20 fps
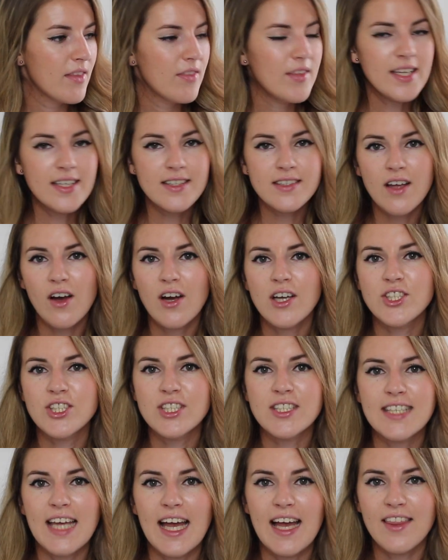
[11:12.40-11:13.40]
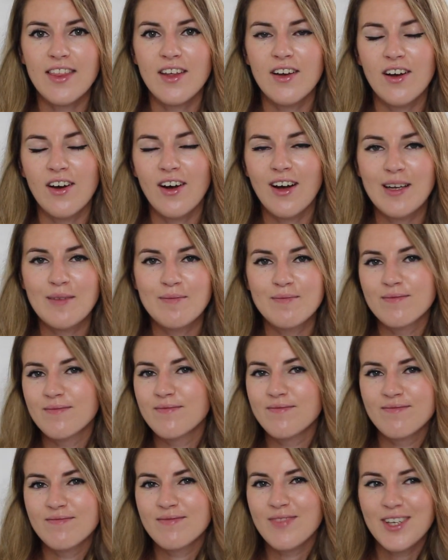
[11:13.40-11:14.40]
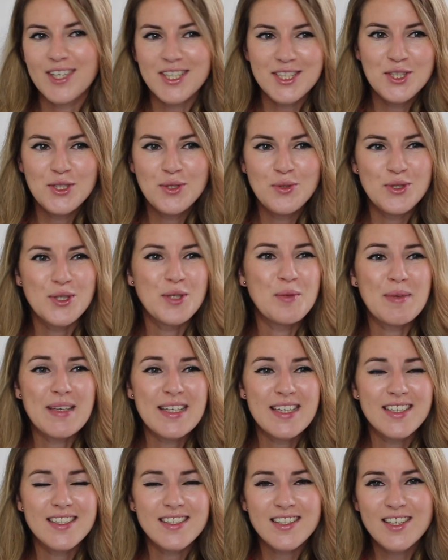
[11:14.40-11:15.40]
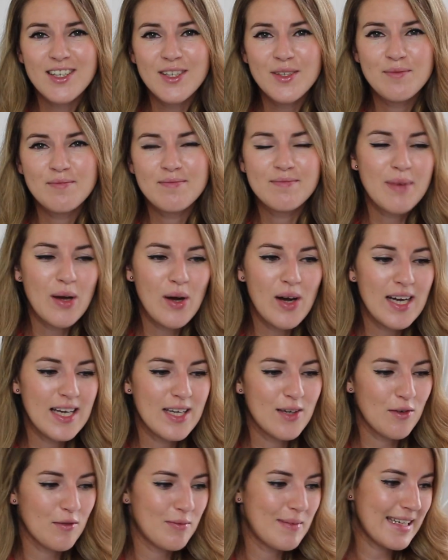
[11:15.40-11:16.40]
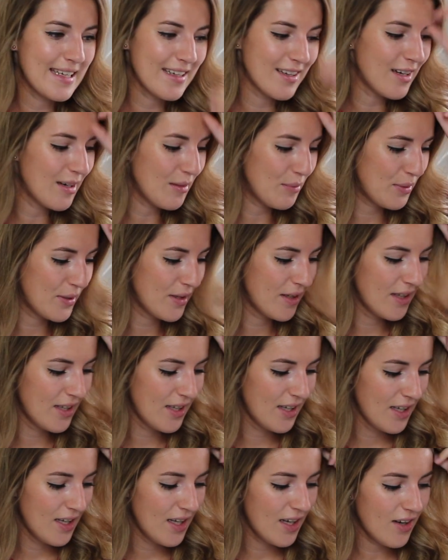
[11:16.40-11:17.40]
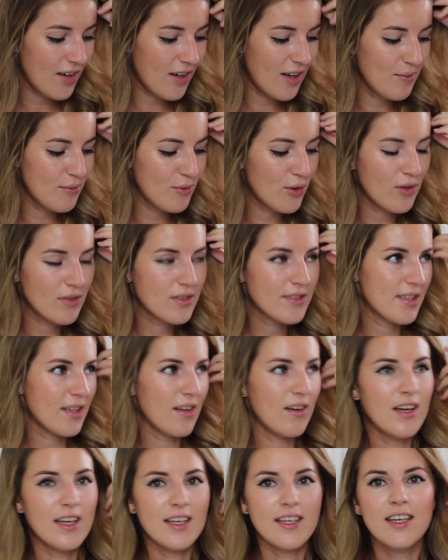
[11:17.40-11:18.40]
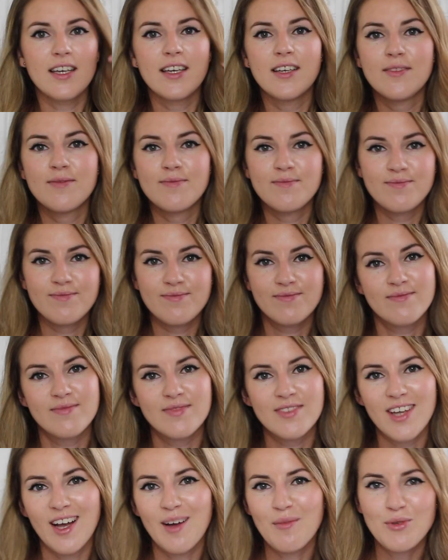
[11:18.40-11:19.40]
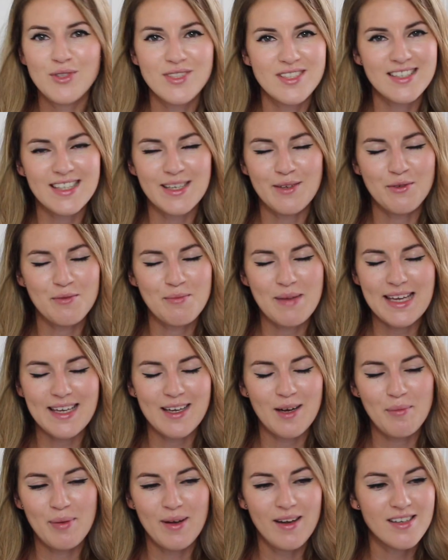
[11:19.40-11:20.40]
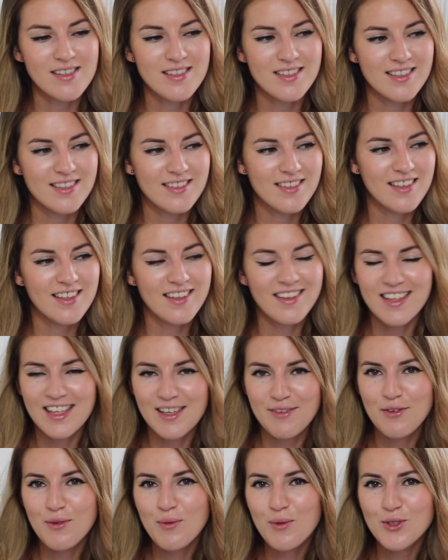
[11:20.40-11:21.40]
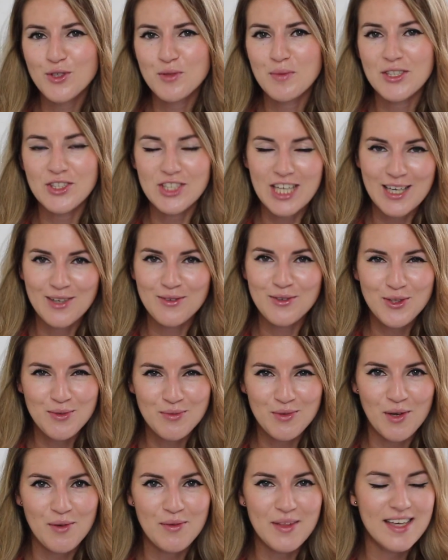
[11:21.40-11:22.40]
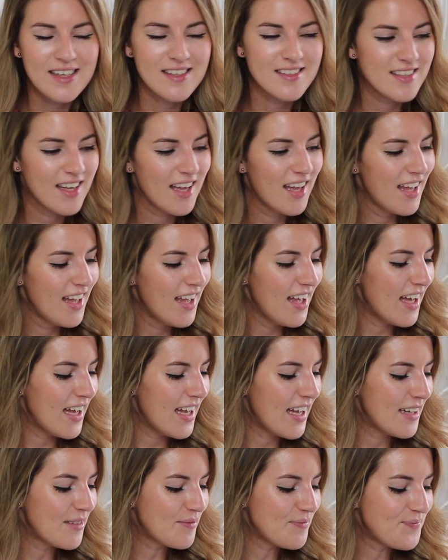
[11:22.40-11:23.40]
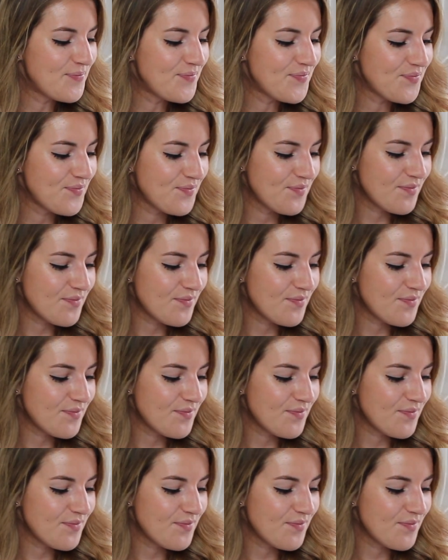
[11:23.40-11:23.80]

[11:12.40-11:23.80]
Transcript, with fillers: things that I should get that I'm like new to because I don't buy a lot of makeup. I'm not like, I'm not a skilled makeup person. If you watch my channel, you'll know this. Um,